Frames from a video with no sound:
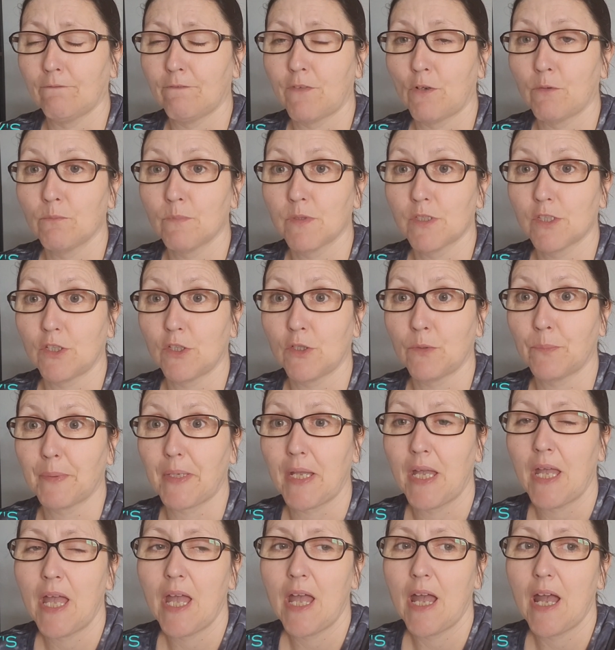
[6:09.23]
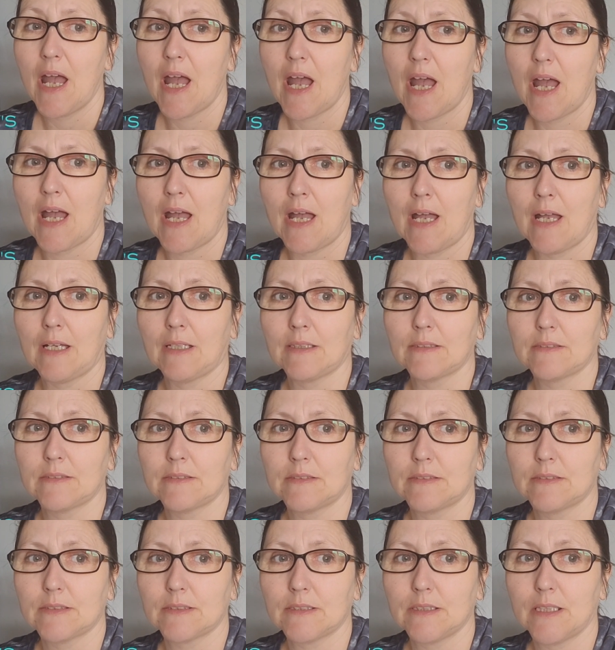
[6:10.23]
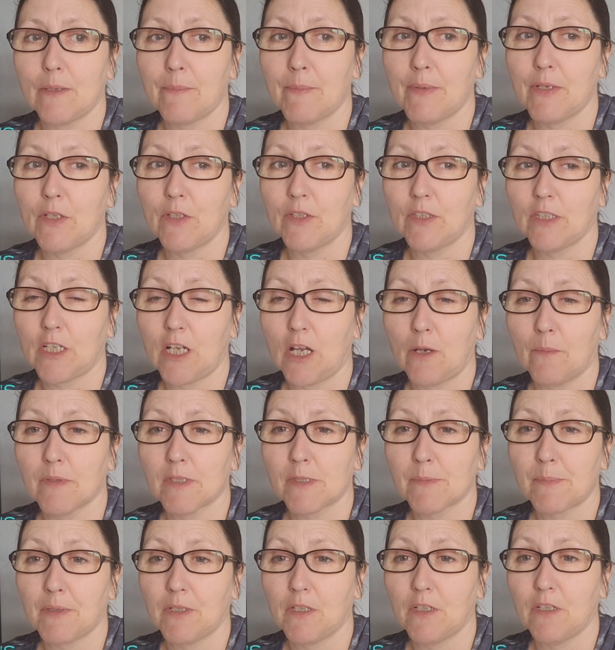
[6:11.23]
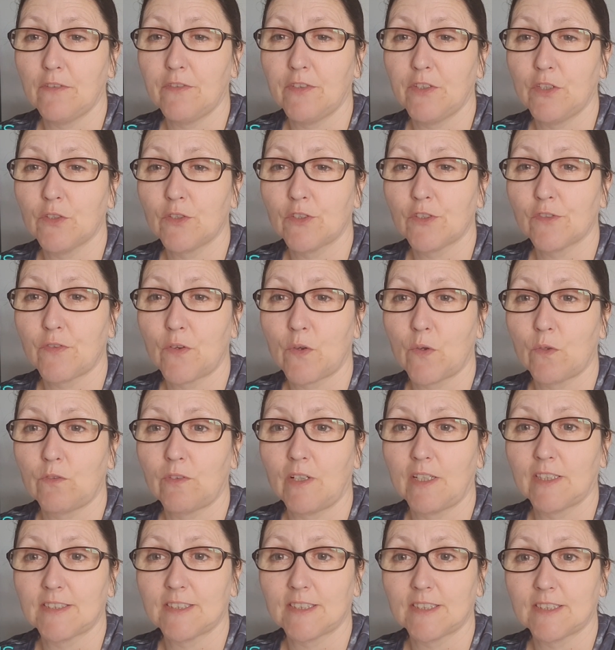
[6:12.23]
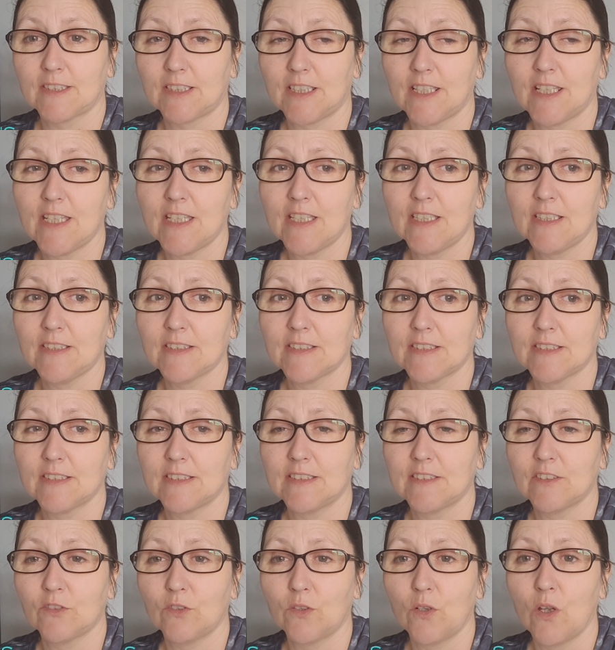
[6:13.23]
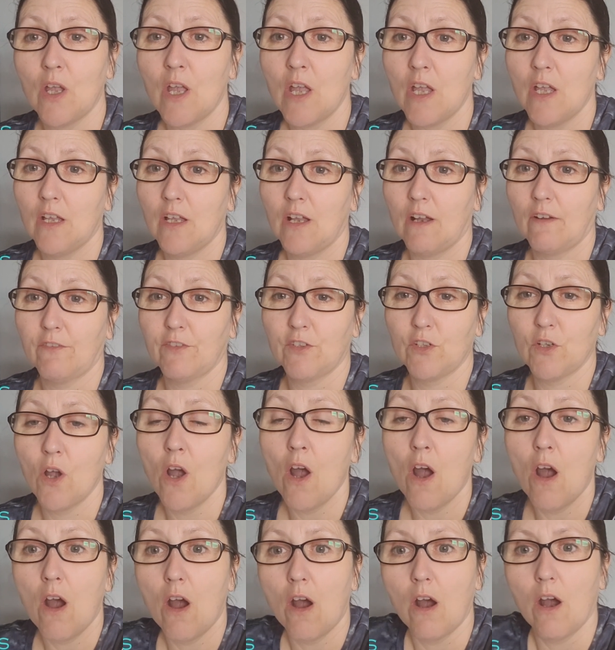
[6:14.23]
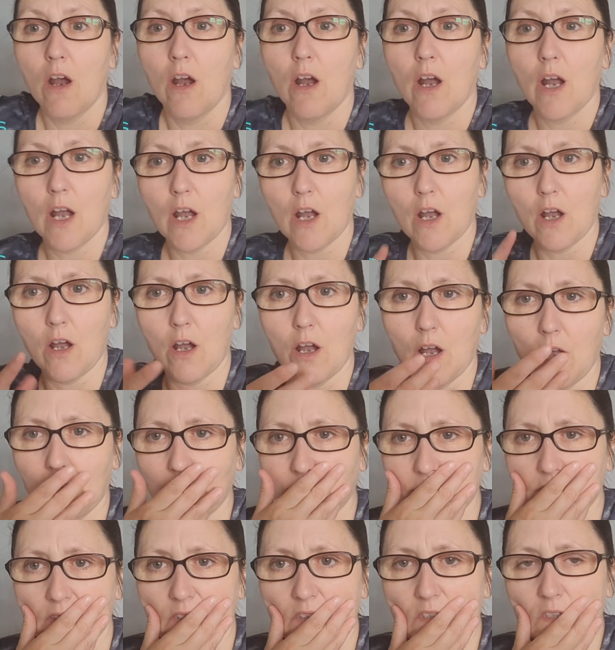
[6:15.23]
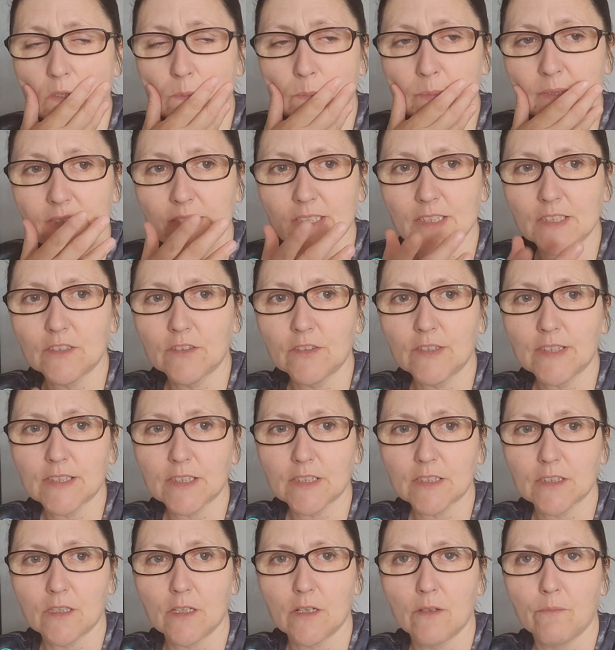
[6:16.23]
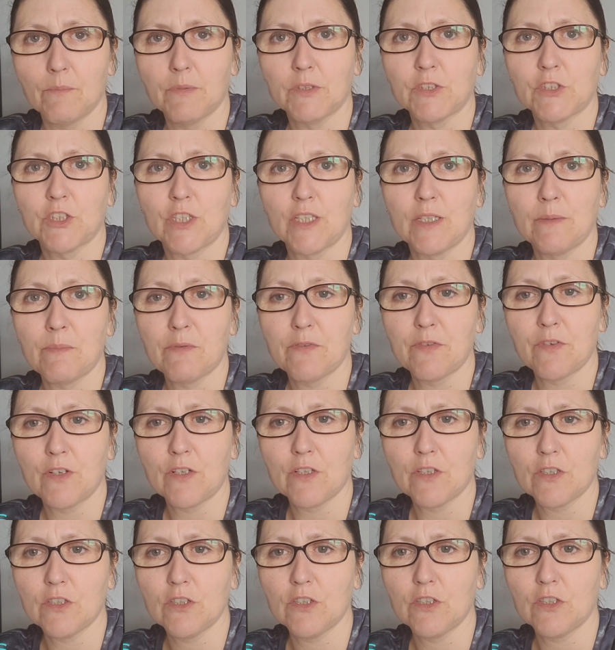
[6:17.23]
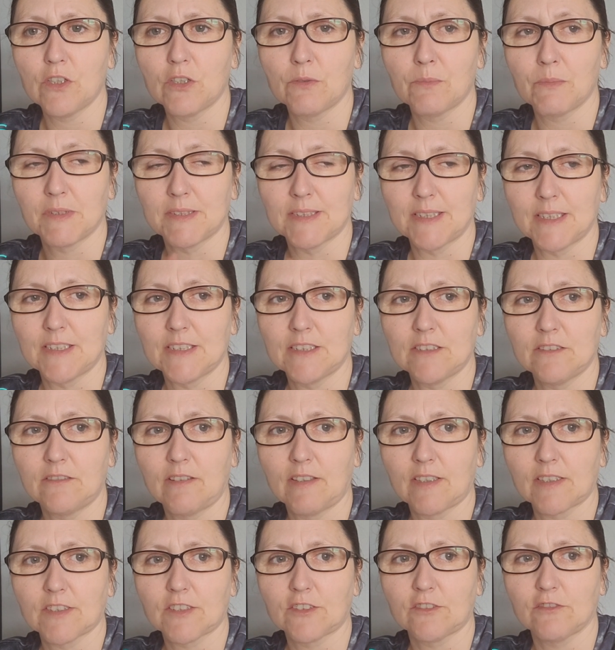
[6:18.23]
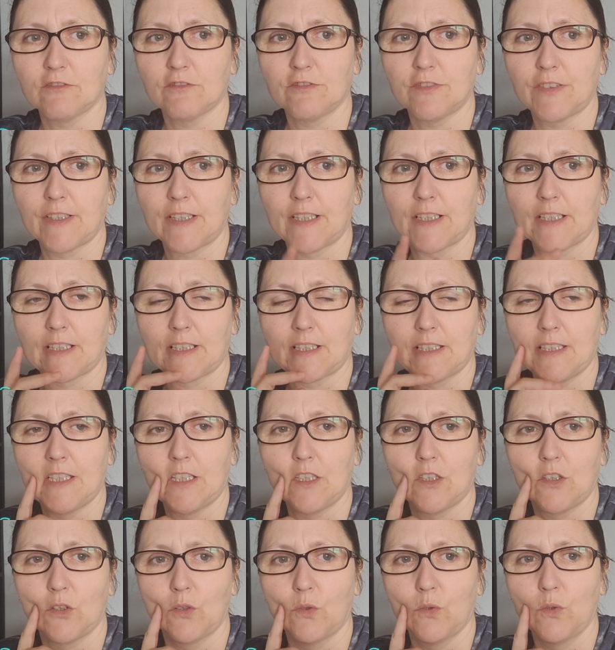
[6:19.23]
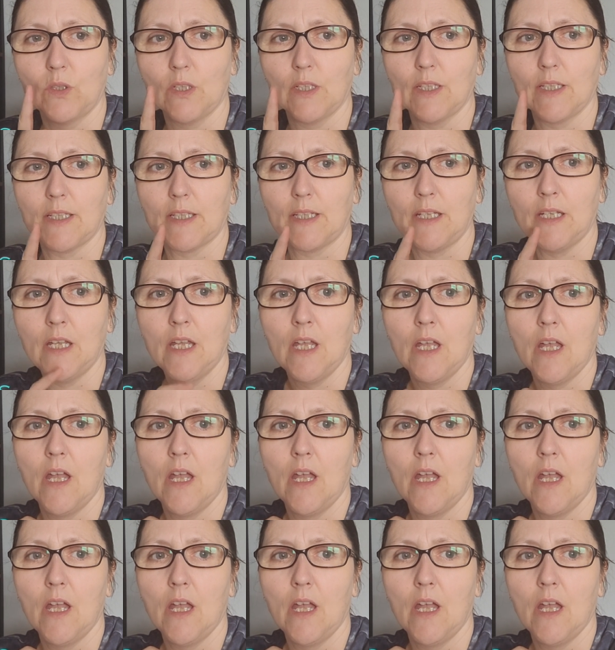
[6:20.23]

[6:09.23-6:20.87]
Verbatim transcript: thumbs up, and let me know in the comments below if you suffer with restless legs, and do have you. I know my sister has a machine before I go. My sister has something, and I need to Google it.